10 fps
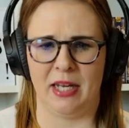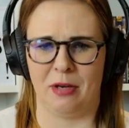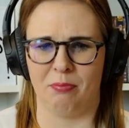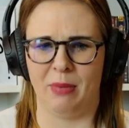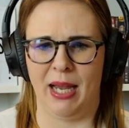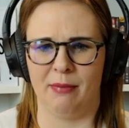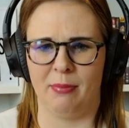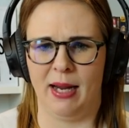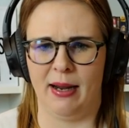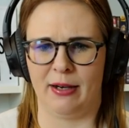like Mad
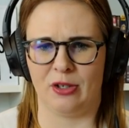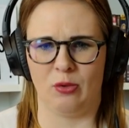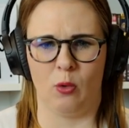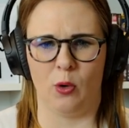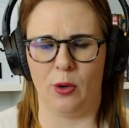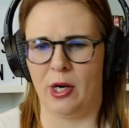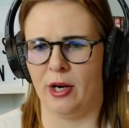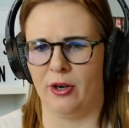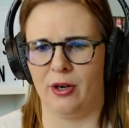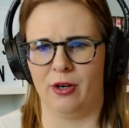Max
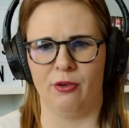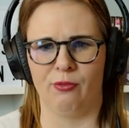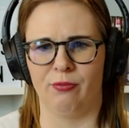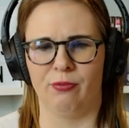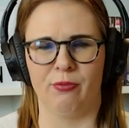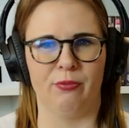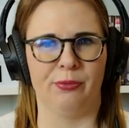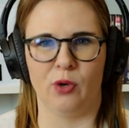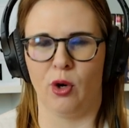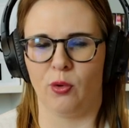Warrior,
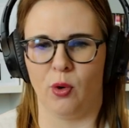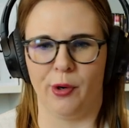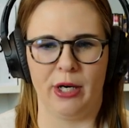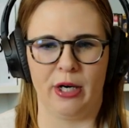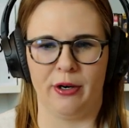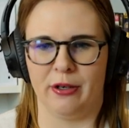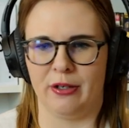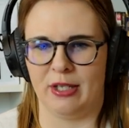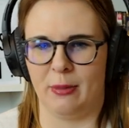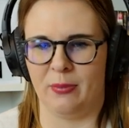Road Warrior
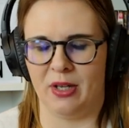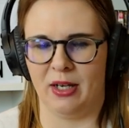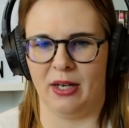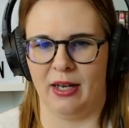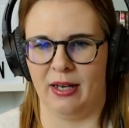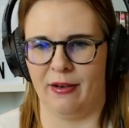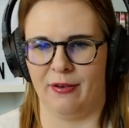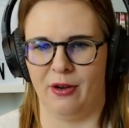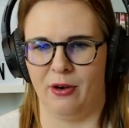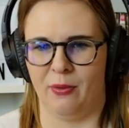or something. I
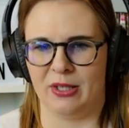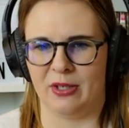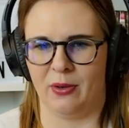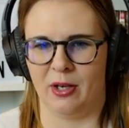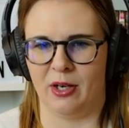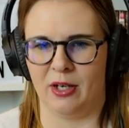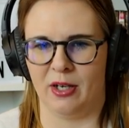don't know what's going on